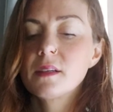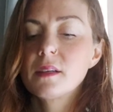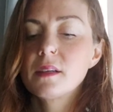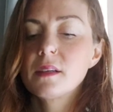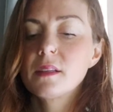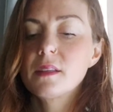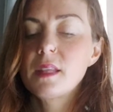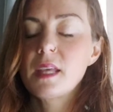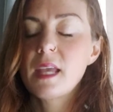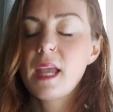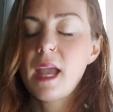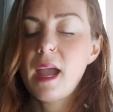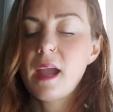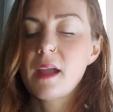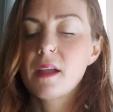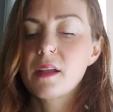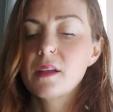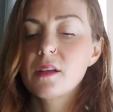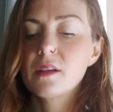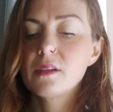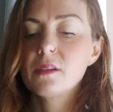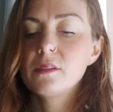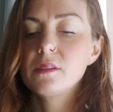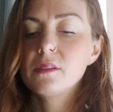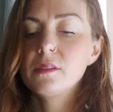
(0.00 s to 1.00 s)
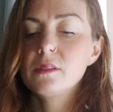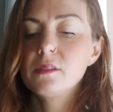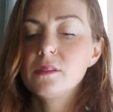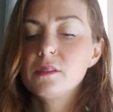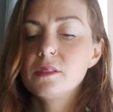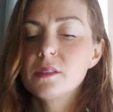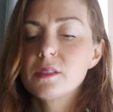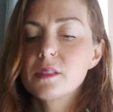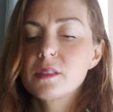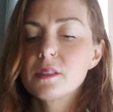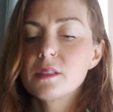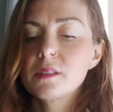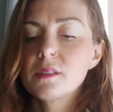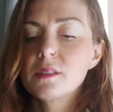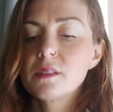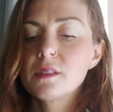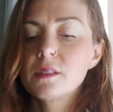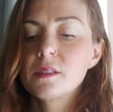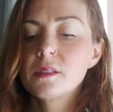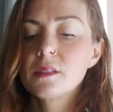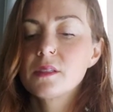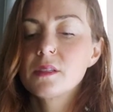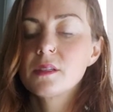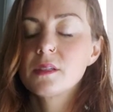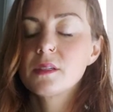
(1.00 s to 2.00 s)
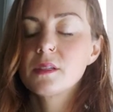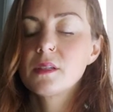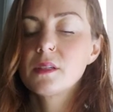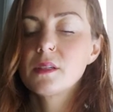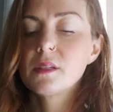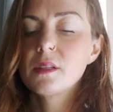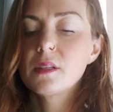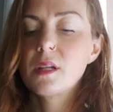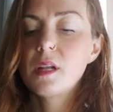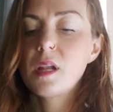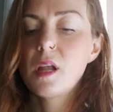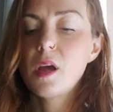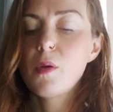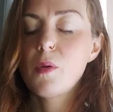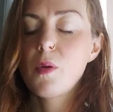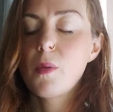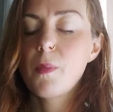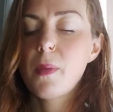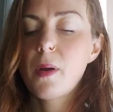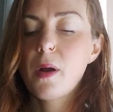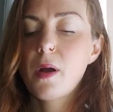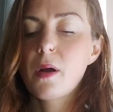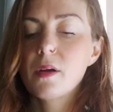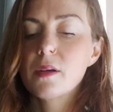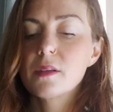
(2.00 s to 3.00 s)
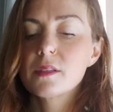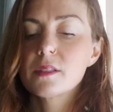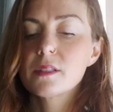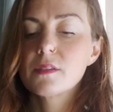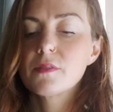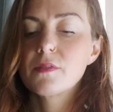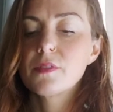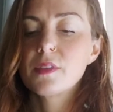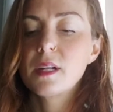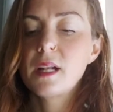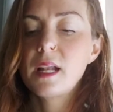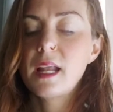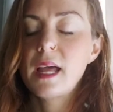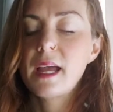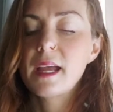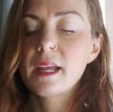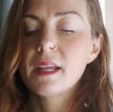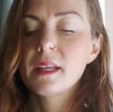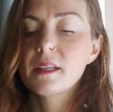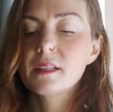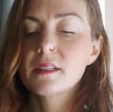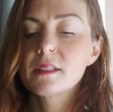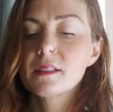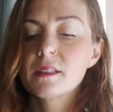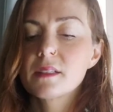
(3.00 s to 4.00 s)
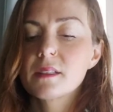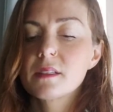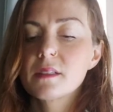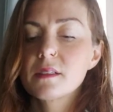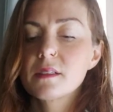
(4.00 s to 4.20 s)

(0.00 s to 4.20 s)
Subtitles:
the ankles, the lower parts of the legs,